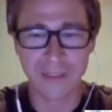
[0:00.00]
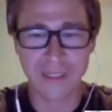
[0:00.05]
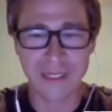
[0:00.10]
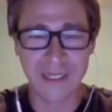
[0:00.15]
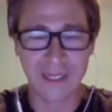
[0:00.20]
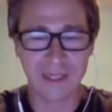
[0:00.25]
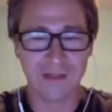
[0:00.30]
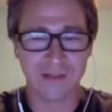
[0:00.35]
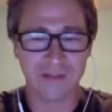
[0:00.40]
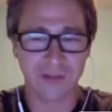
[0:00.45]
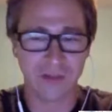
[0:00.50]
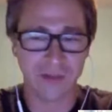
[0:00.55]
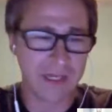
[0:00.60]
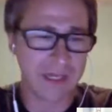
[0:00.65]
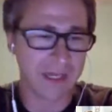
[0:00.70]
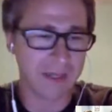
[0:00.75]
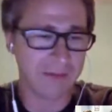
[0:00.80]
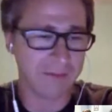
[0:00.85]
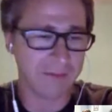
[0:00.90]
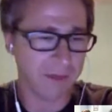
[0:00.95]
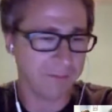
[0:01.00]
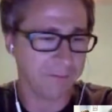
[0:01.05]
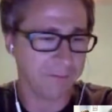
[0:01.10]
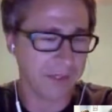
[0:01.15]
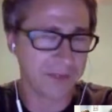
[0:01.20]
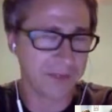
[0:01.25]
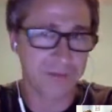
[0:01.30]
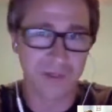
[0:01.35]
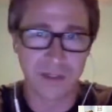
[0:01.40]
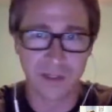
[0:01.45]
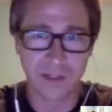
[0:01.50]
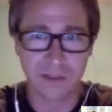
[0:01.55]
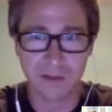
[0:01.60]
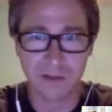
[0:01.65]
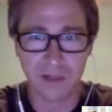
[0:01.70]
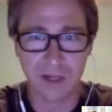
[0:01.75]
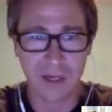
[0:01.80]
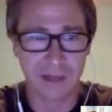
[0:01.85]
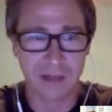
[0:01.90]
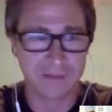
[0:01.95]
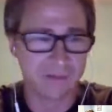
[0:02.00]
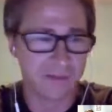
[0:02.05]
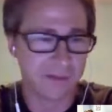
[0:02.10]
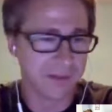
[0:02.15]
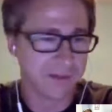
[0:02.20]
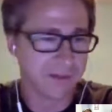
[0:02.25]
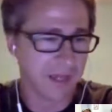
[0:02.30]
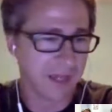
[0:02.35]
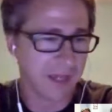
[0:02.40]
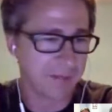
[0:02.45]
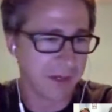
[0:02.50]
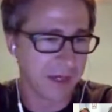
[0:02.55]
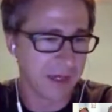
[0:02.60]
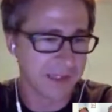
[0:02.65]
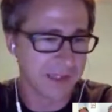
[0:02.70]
Yeah. And so, yeah, thanks for the time, guys.